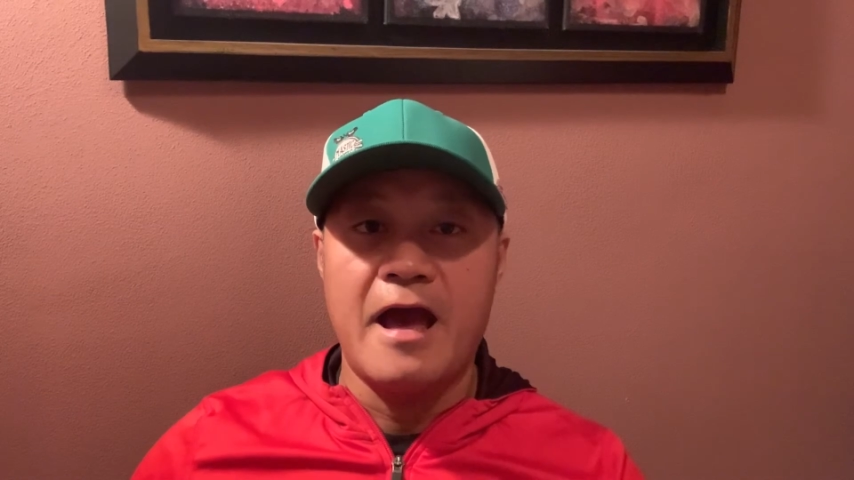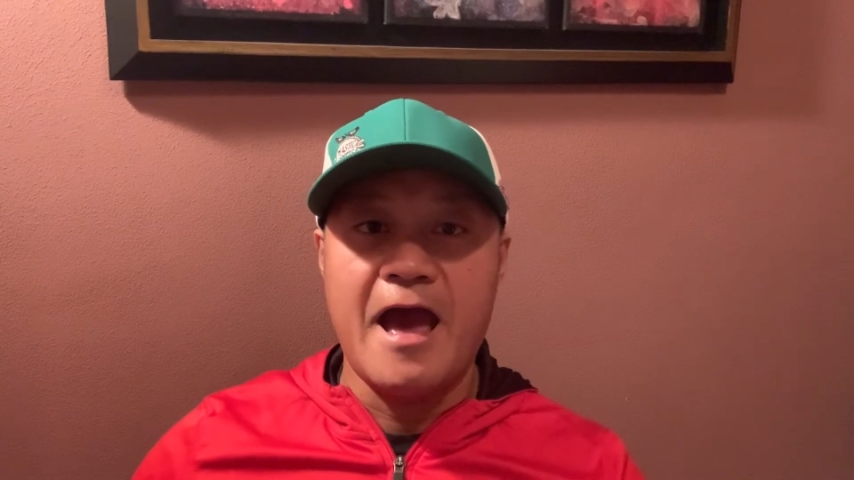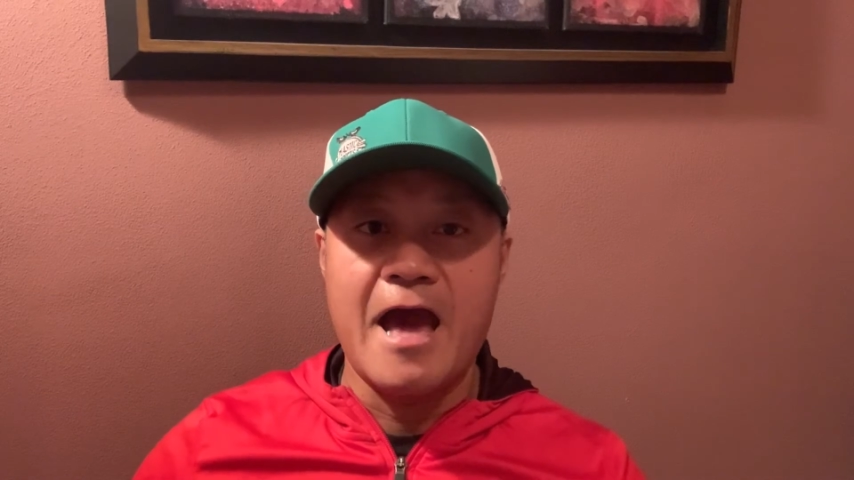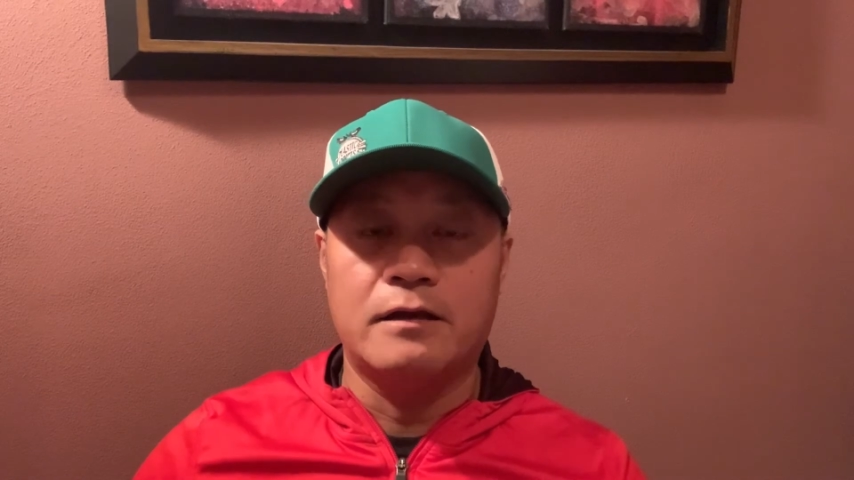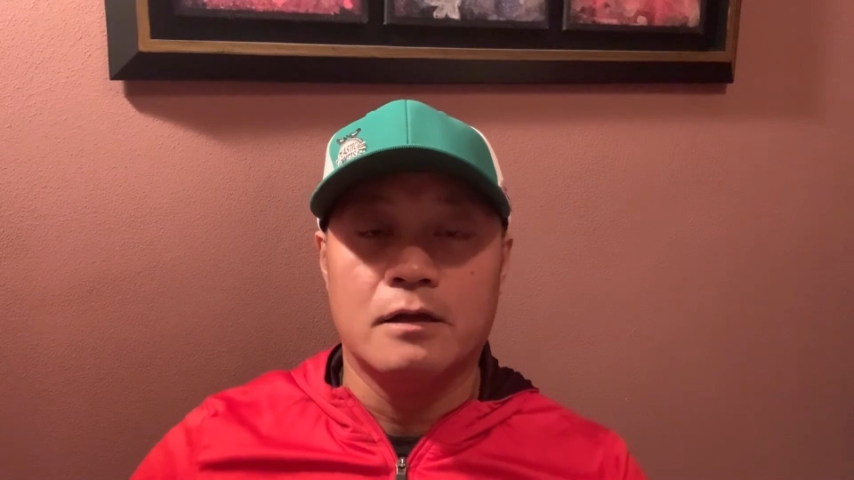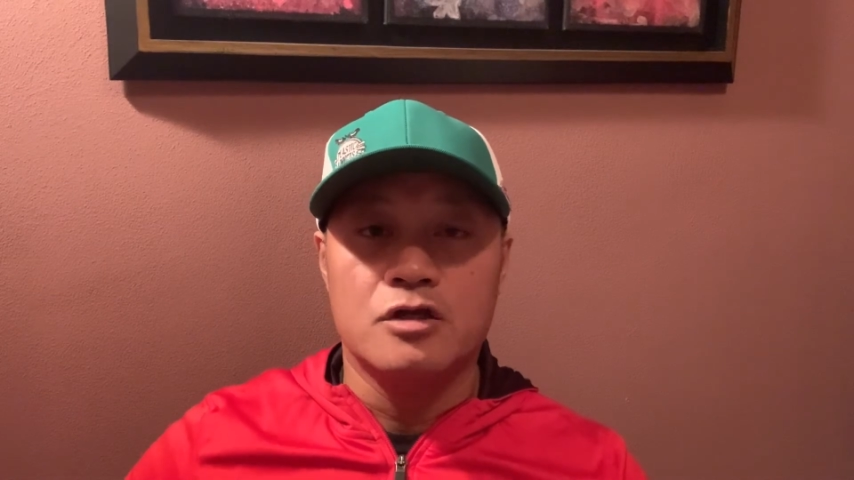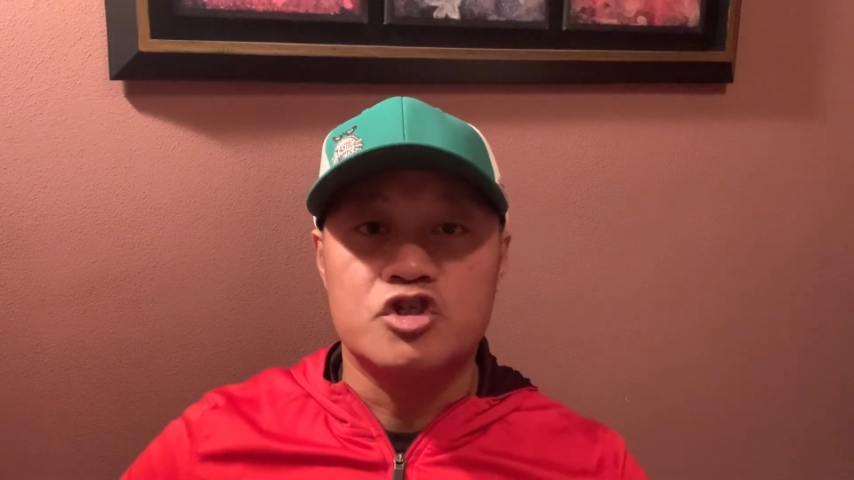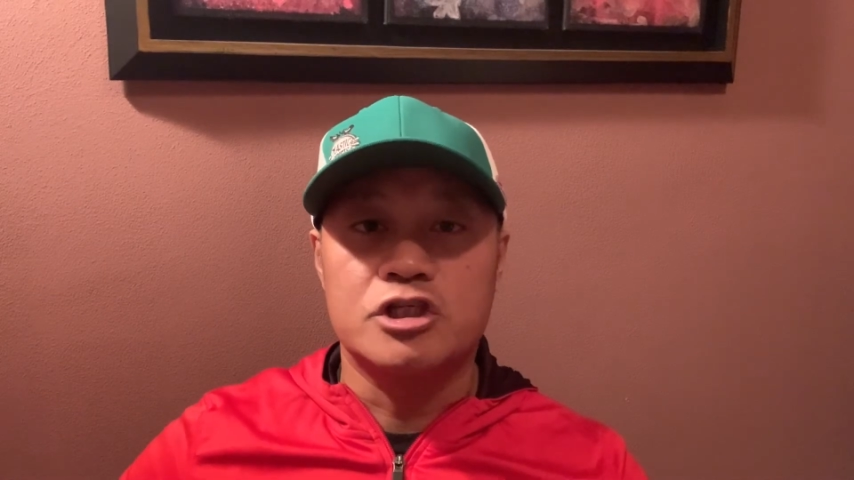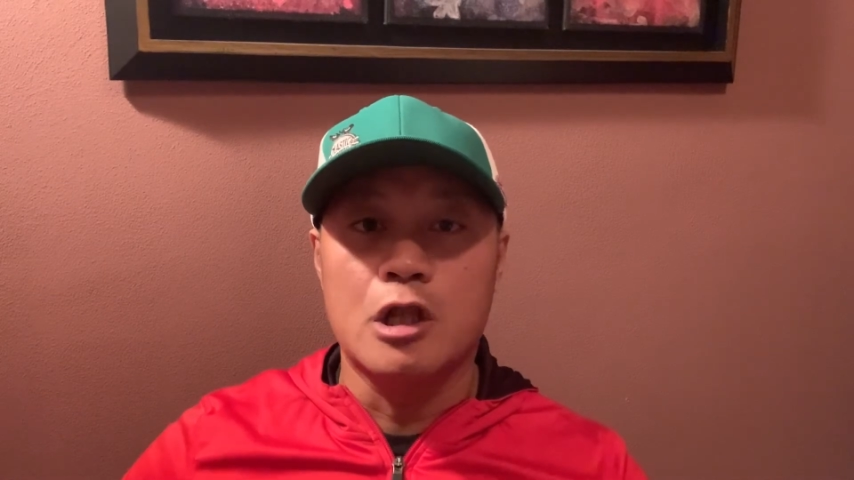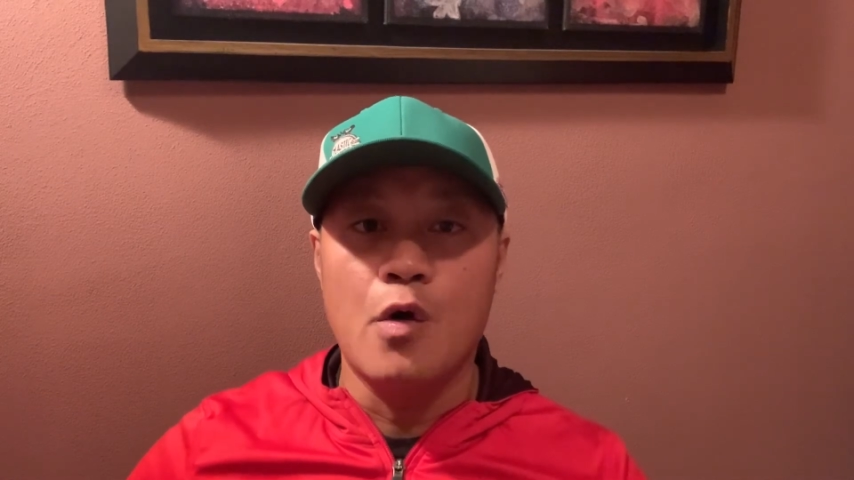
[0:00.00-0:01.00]
at
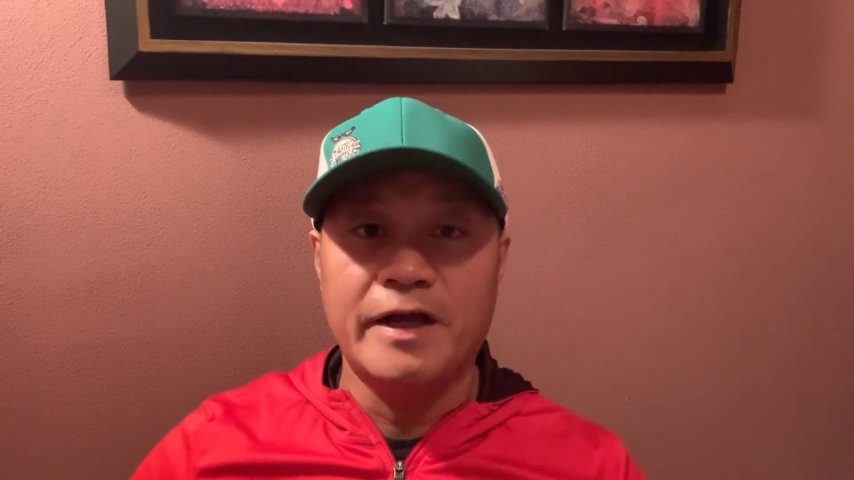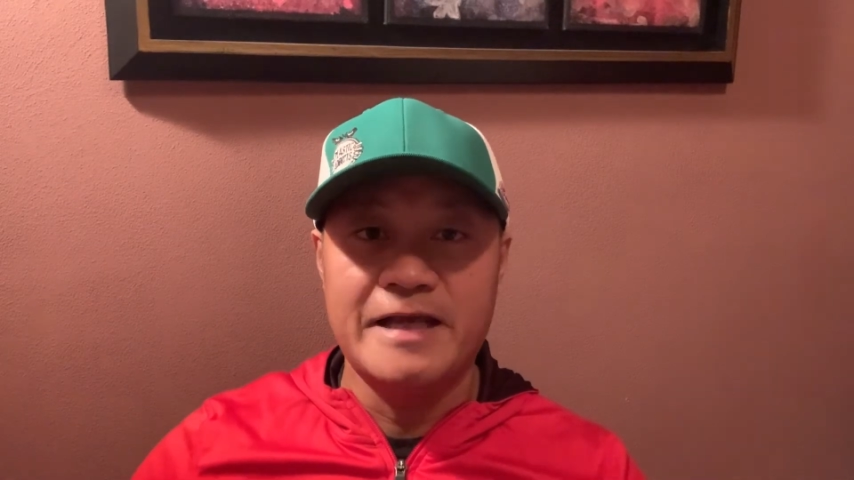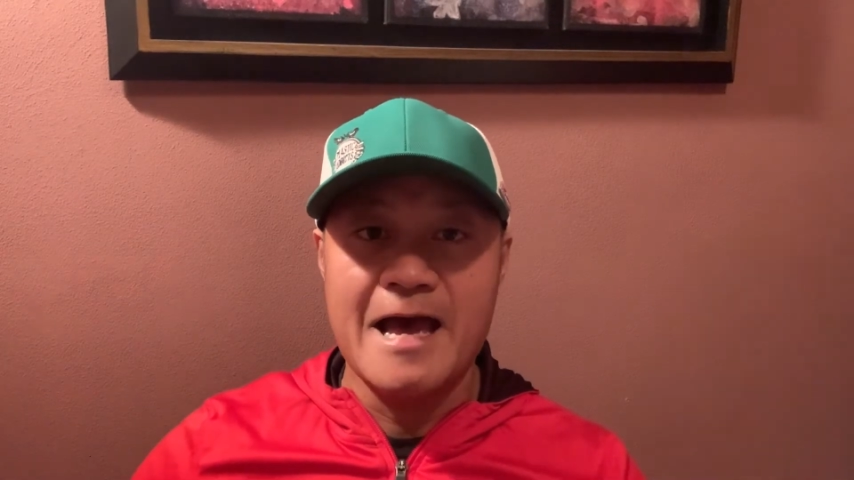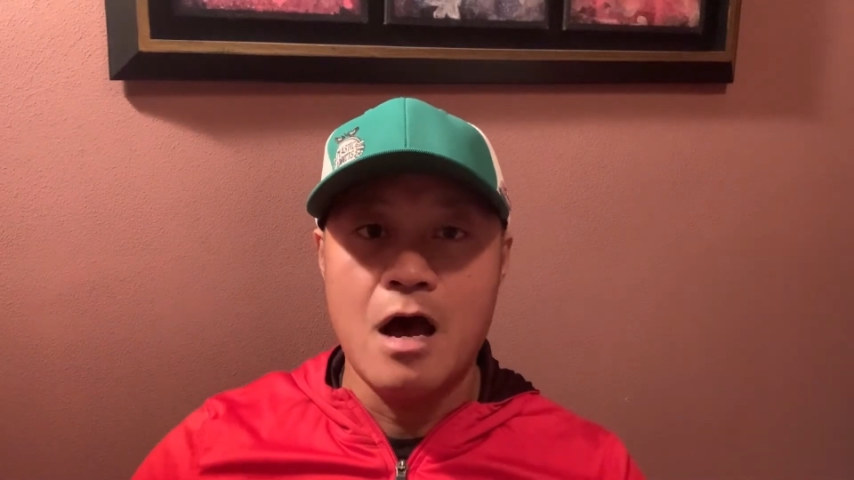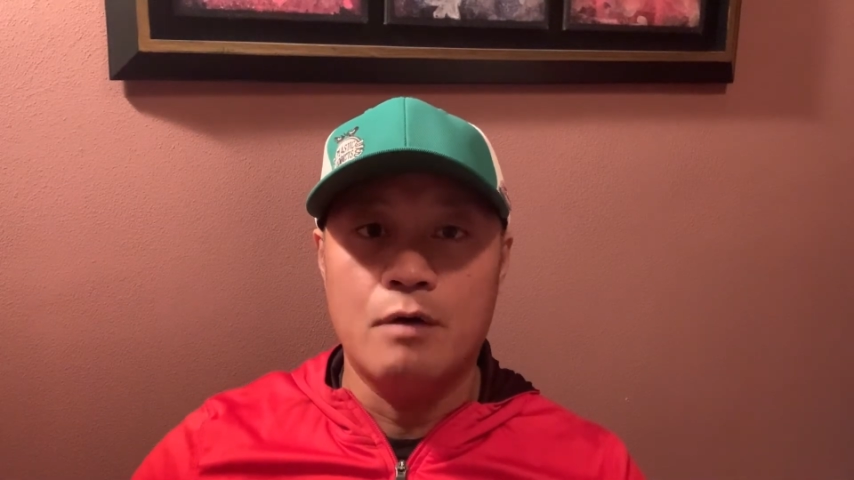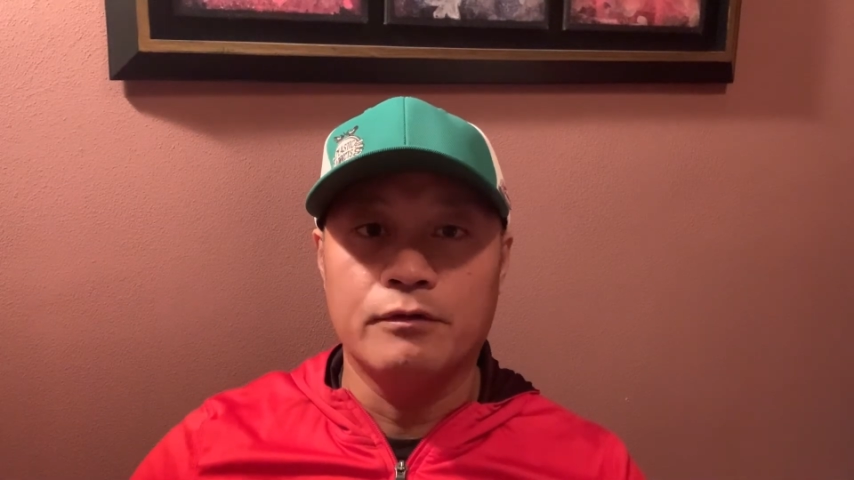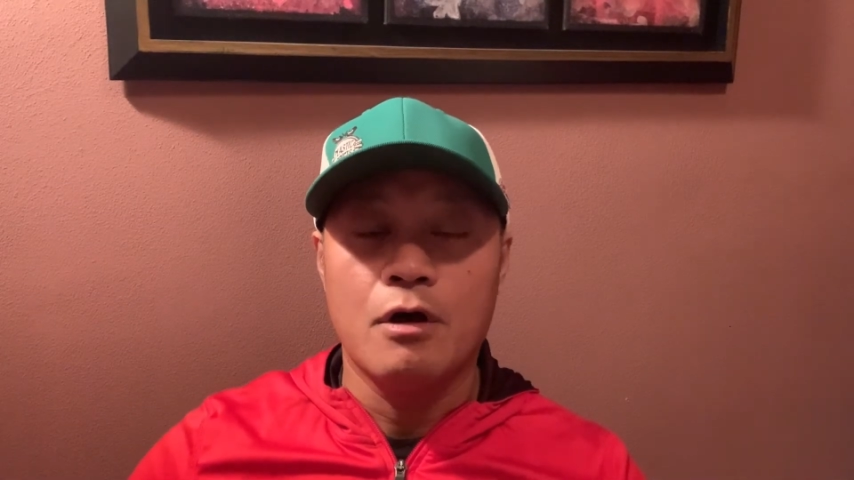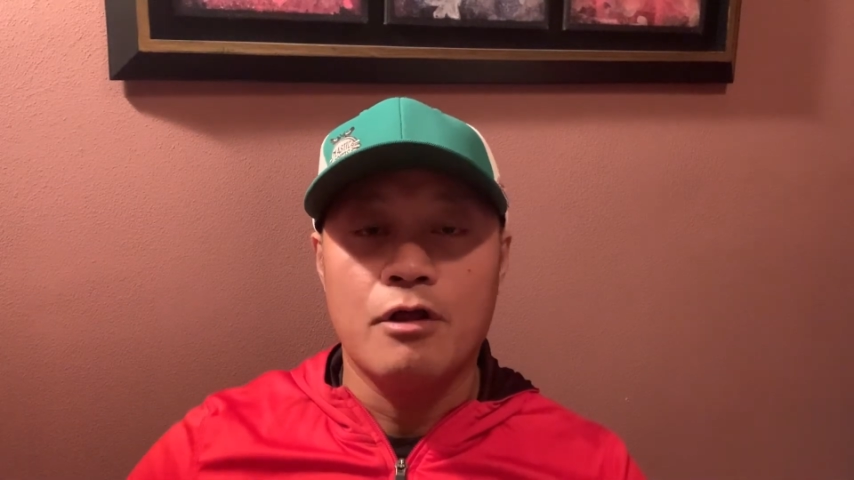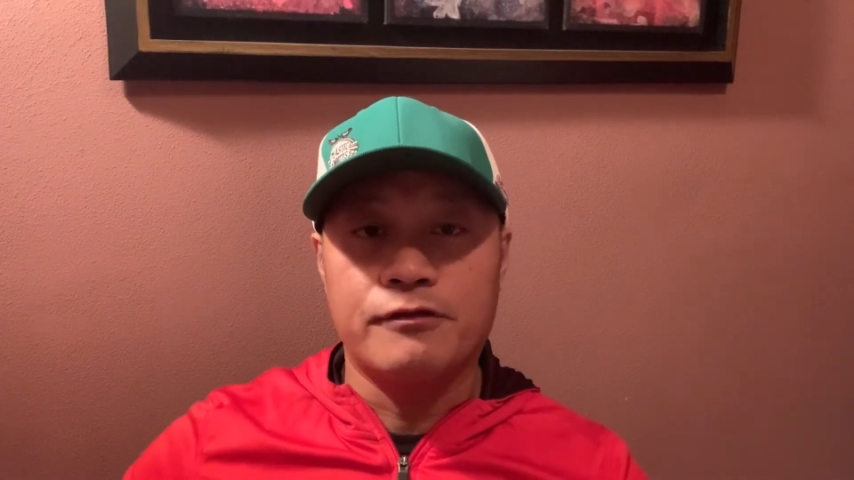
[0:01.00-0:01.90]
slowing down